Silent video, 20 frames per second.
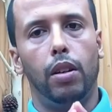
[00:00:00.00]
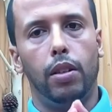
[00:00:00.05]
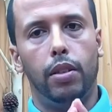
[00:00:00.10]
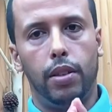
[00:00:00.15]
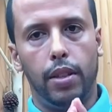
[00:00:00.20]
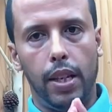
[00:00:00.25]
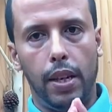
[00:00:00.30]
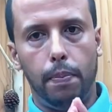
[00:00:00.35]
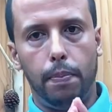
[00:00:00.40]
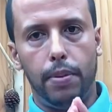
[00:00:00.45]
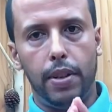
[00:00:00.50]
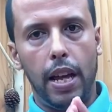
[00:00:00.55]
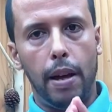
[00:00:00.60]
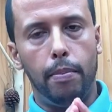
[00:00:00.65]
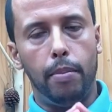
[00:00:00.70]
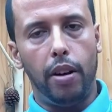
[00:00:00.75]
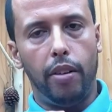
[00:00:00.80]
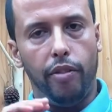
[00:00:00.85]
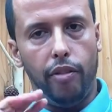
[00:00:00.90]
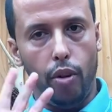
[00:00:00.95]
Tip
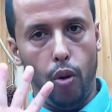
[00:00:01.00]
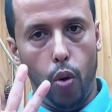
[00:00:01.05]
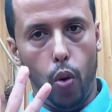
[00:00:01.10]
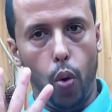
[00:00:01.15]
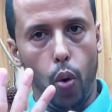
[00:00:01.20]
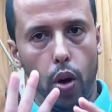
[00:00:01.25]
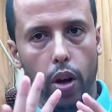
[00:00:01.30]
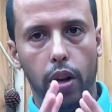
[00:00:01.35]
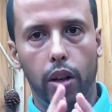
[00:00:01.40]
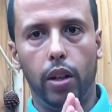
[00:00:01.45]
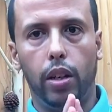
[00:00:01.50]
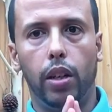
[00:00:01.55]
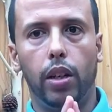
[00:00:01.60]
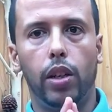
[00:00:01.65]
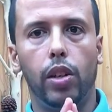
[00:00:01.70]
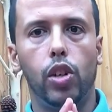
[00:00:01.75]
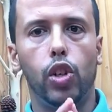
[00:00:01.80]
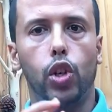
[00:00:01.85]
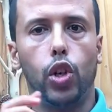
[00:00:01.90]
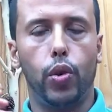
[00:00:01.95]
number 4,
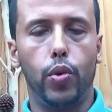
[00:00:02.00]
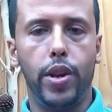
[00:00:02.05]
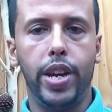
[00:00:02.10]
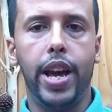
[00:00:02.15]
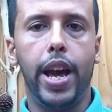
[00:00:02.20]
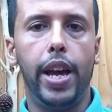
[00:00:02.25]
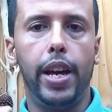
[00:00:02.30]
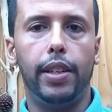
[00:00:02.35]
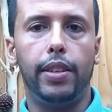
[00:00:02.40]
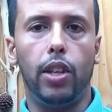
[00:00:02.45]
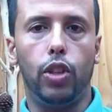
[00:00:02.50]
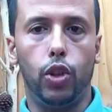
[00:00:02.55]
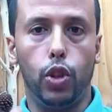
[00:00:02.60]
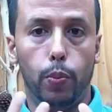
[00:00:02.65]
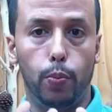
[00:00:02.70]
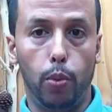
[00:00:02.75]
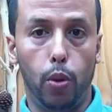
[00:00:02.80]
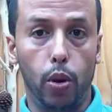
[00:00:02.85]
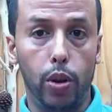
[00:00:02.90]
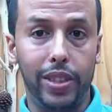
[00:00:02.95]
create a
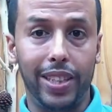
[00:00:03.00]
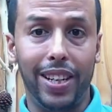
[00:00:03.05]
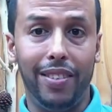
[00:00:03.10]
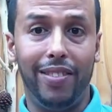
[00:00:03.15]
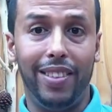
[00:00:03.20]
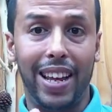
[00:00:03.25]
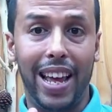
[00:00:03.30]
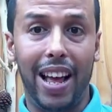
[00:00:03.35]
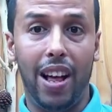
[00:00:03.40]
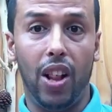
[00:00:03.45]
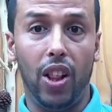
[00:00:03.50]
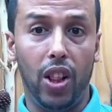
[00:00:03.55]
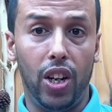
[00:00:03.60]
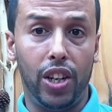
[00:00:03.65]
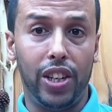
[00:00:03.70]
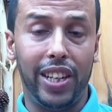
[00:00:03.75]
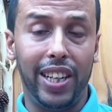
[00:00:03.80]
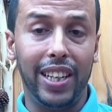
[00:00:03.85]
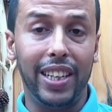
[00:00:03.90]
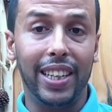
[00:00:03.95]
supportive
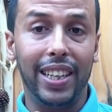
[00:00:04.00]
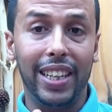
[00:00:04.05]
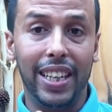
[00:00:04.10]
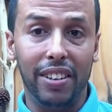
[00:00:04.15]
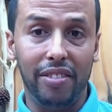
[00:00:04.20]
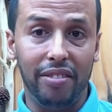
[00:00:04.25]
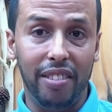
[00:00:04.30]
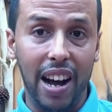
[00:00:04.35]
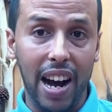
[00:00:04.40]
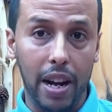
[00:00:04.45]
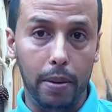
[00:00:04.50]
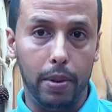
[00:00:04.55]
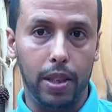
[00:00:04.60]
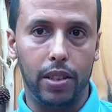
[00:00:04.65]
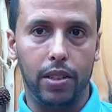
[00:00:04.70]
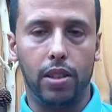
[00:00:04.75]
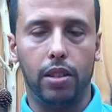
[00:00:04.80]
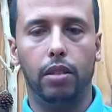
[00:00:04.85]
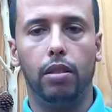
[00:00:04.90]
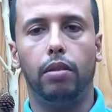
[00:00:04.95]
learning
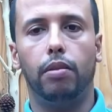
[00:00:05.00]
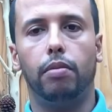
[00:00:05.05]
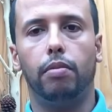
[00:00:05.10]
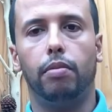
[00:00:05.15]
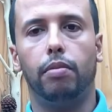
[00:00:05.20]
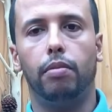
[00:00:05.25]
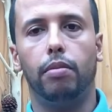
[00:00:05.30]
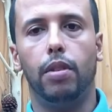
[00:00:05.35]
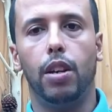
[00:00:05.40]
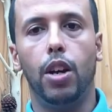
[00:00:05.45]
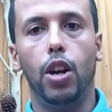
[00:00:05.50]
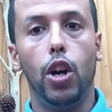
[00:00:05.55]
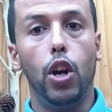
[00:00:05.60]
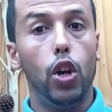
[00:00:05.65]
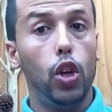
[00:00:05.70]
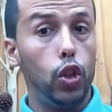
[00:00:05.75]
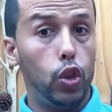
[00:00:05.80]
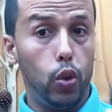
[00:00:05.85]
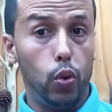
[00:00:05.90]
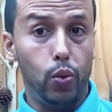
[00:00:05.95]
environment.
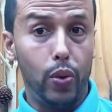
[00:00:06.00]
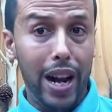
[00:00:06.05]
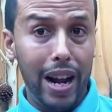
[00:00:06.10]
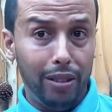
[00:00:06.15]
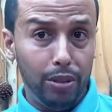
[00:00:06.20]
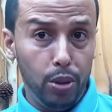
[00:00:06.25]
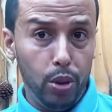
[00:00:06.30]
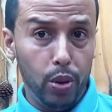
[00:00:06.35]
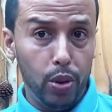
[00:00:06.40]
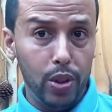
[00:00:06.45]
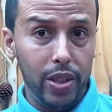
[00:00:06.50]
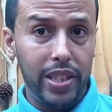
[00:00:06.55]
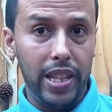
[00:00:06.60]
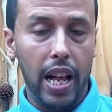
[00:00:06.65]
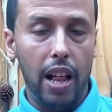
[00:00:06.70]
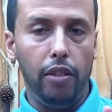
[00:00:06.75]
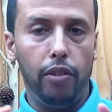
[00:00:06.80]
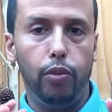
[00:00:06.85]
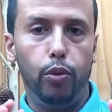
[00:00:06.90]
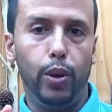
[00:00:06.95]
Surround
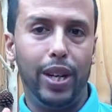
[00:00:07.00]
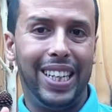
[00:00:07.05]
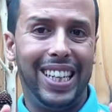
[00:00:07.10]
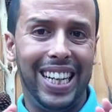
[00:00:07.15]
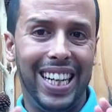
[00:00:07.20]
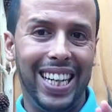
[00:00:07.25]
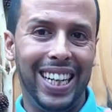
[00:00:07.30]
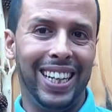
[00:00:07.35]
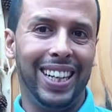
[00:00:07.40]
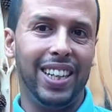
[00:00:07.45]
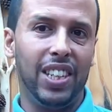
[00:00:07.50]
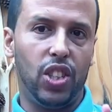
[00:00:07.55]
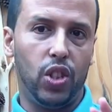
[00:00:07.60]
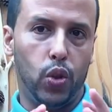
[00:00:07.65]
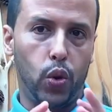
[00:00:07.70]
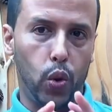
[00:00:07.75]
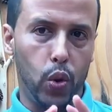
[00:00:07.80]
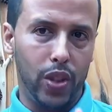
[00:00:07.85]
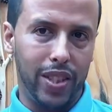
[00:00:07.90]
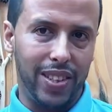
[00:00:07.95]
yourself with English
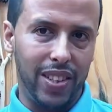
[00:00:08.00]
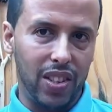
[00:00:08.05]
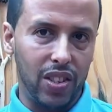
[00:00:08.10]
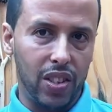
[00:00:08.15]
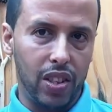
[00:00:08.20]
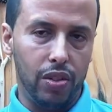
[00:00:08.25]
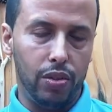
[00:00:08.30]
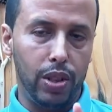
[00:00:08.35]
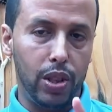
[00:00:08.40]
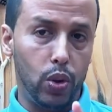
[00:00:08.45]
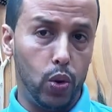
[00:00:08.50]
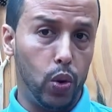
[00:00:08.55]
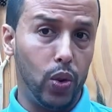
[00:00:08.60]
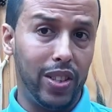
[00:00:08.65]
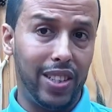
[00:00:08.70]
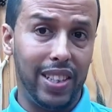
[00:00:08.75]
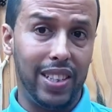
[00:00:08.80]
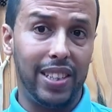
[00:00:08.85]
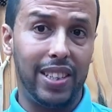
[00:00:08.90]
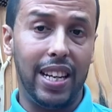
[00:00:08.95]

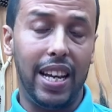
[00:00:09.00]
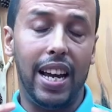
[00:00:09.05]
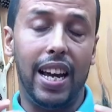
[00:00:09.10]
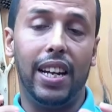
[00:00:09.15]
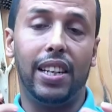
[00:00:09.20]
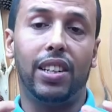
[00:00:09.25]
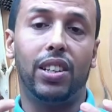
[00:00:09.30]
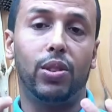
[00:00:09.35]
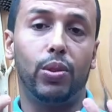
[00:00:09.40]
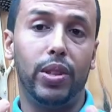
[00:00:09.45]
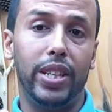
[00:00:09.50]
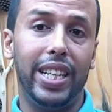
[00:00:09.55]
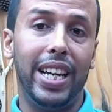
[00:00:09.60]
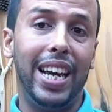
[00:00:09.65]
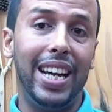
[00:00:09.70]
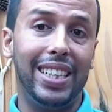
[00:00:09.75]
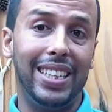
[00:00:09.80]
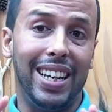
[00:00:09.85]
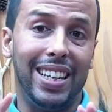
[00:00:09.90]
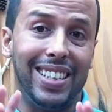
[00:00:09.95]
resources, and
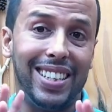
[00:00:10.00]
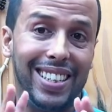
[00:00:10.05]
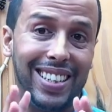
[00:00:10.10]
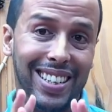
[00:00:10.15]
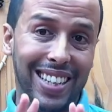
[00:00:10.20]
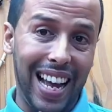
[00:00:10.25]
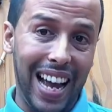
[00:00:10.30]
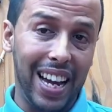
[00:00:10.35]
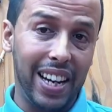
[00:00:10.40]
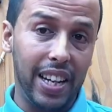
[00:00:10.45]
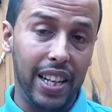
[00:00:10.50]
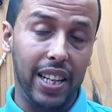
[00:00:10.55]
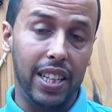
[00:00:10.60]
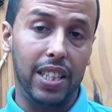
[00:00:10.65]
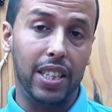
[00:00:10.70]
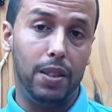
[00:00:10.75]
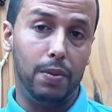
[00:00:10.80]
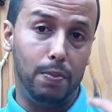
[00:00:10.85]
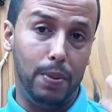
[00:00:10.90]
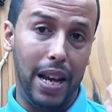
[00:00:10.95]
create a study
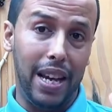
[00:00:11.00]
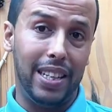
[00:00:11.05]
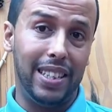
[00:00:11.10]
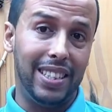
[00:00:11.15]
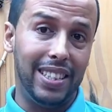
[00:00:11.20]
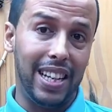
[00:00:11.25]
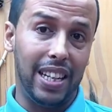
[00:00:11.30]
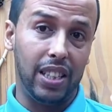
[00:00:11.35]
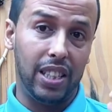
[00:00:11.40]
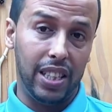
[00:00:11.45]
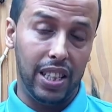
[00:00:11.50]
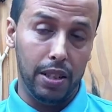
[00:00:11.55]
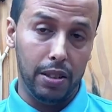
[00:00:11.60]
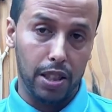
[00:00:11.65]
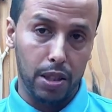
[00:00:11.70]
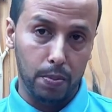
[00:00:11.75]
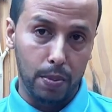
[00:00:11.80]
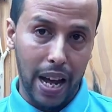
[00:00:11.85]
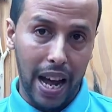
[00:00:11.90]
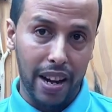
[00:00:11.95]
space that
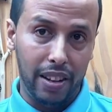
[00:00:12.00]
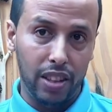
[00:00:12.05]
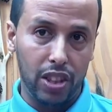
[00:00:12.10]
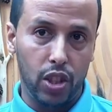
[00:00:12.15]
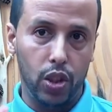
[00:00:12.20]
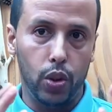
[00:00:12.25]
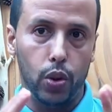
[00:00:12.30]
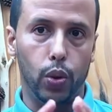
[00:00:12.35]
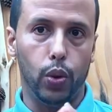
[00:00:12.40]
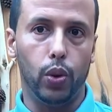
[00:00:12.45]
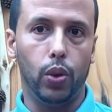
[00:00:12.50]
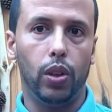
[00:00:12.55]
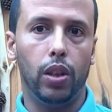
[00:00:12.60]
inspires you.